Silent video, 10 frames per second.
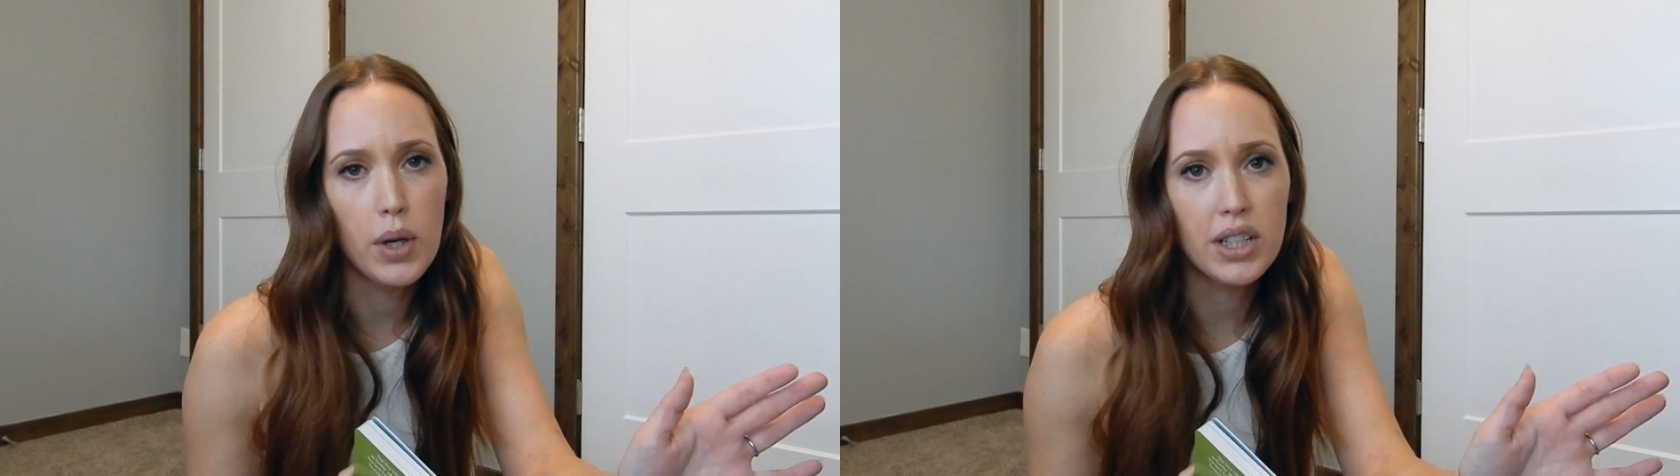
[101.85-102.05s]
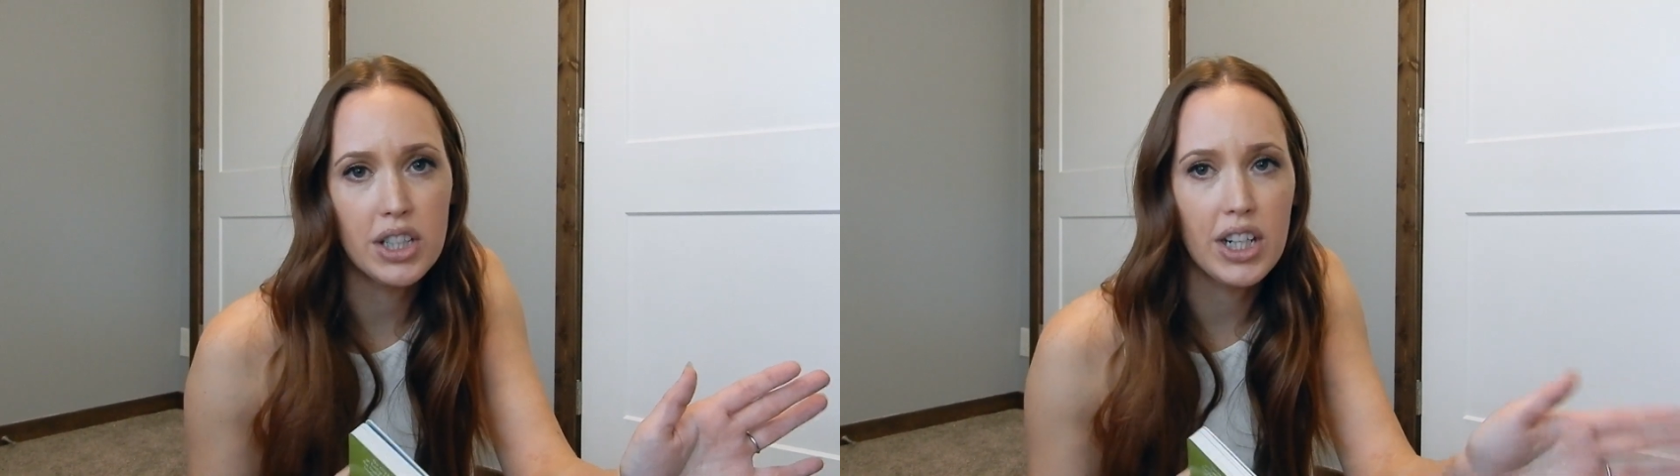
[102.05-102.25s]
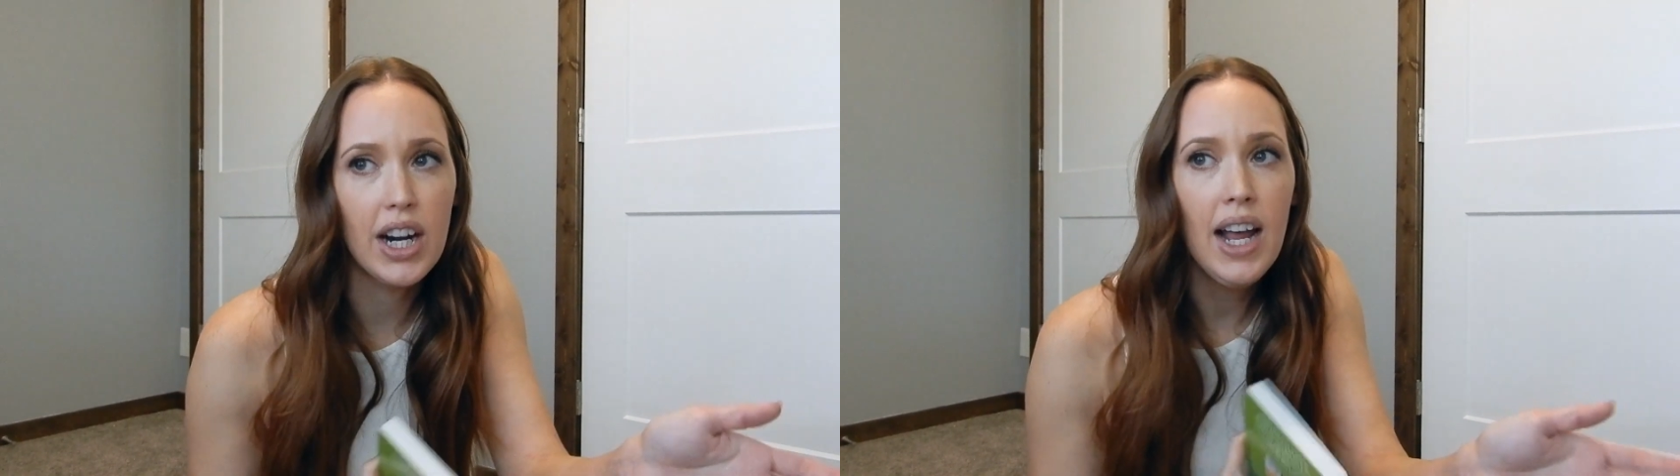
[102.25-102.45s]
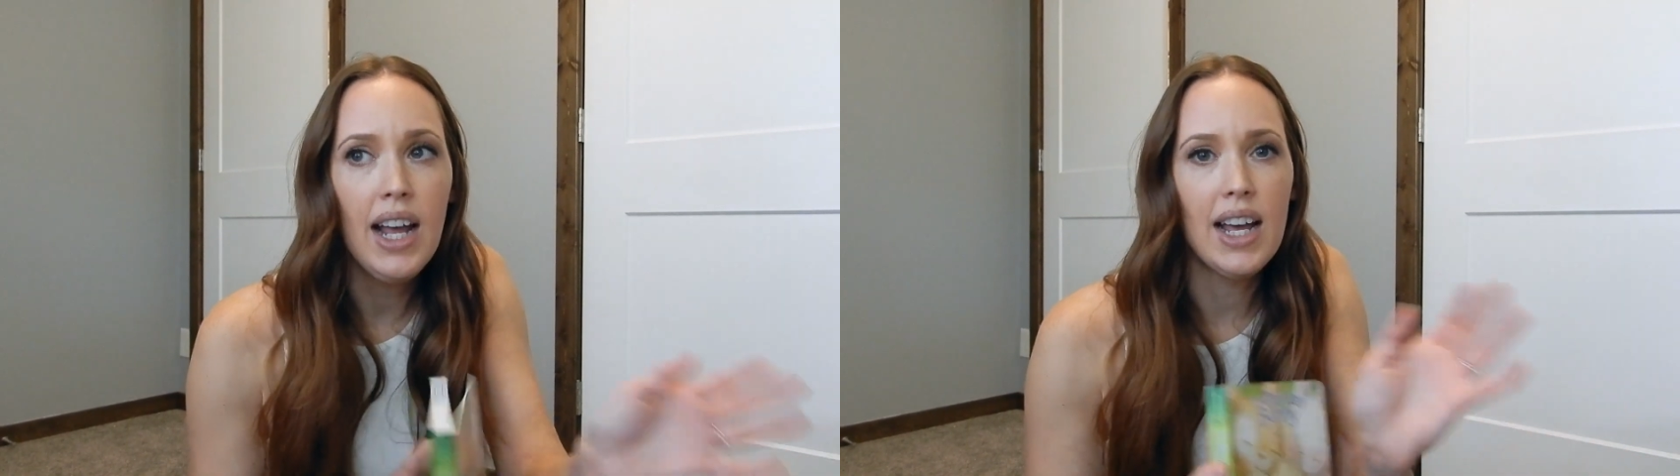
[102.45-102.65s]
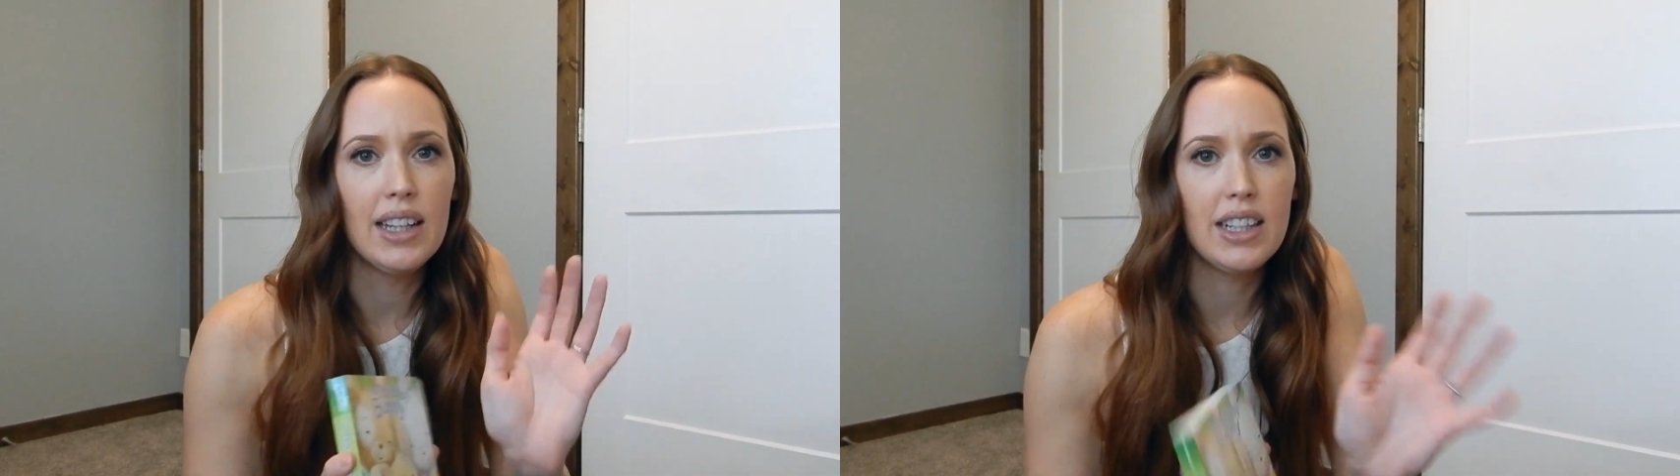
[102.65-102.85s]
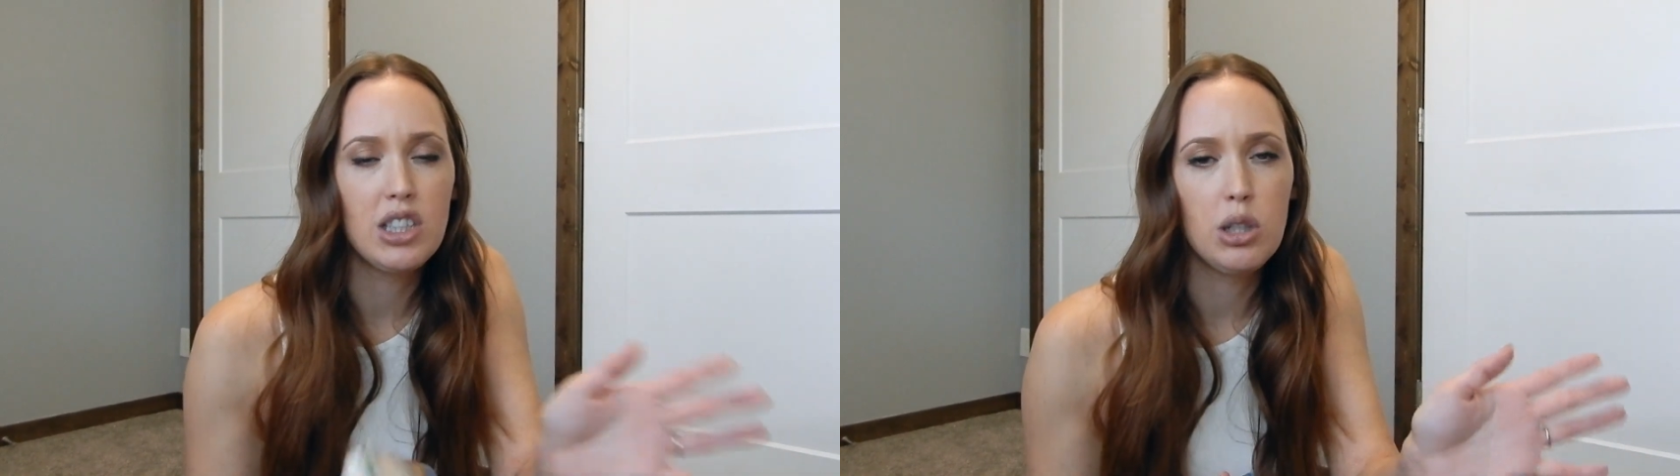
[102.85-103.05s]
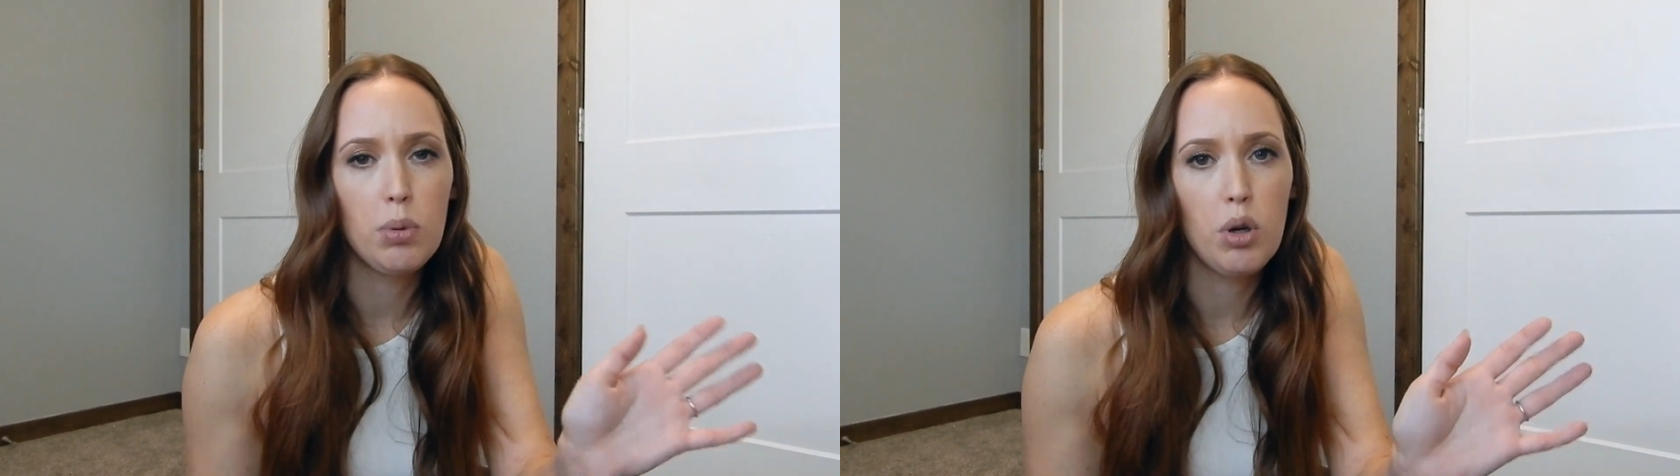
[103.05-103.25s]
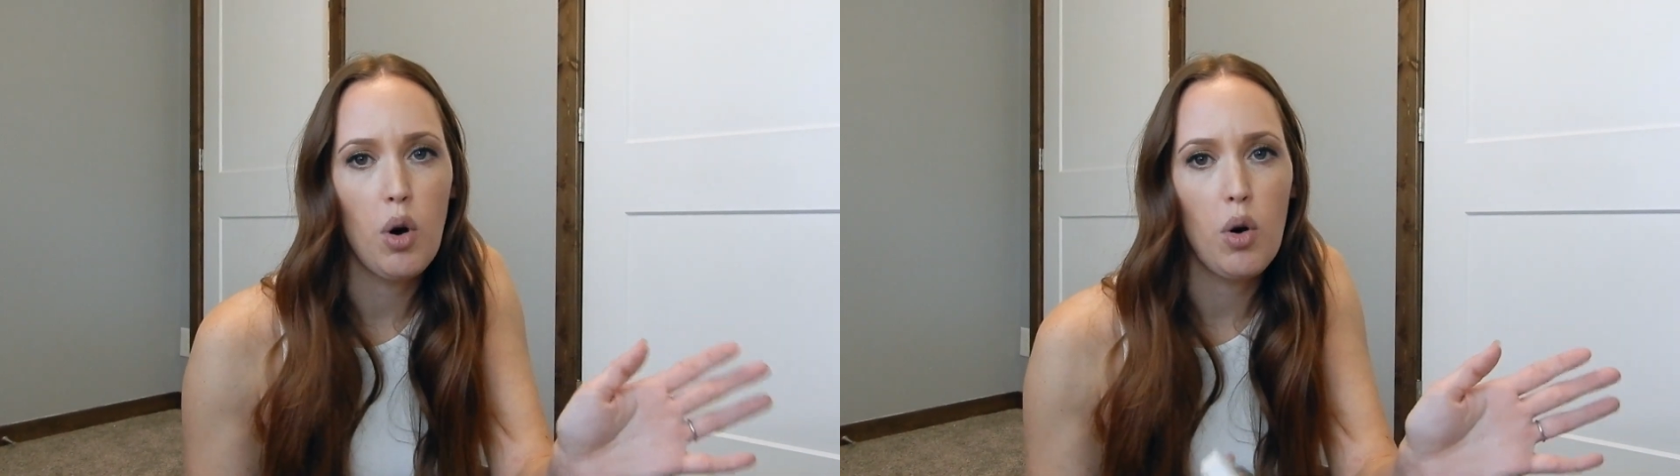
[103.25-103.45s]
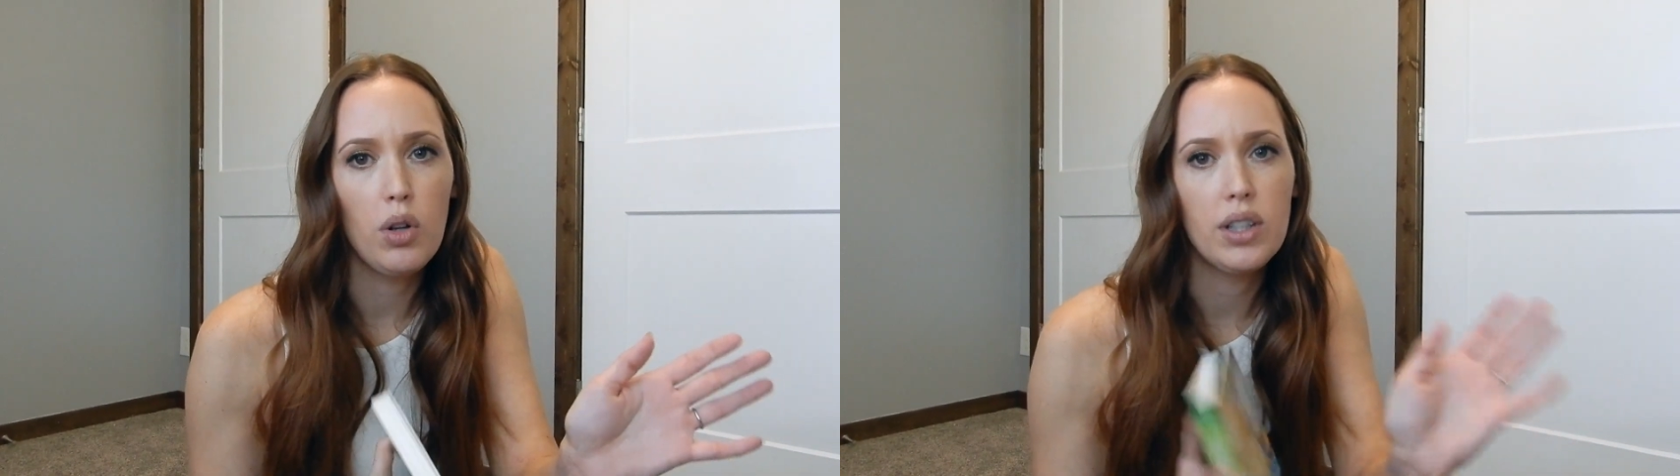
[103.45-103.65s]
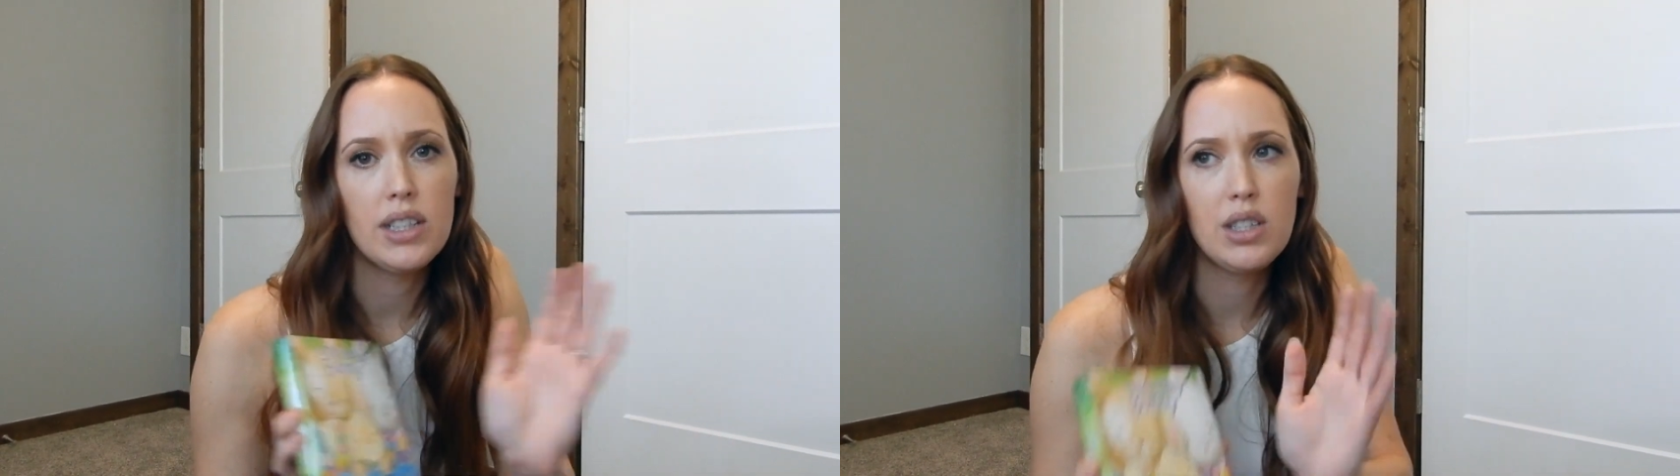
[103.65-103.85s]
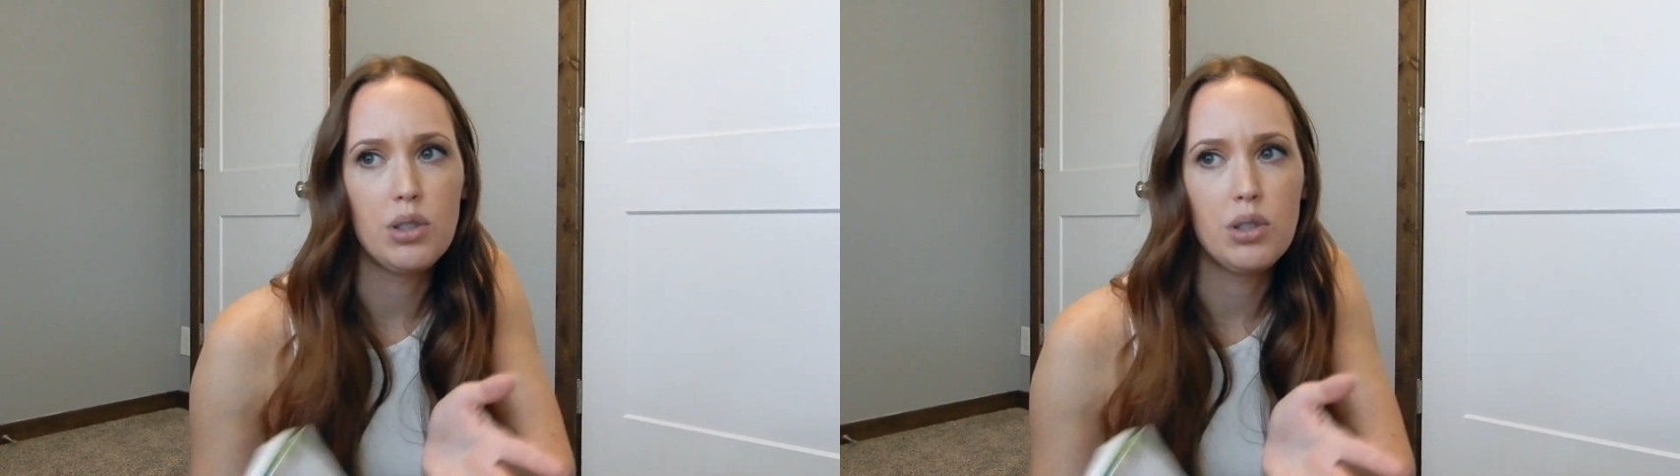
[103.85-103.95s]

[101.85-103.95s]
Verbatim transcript: winter and like super cold,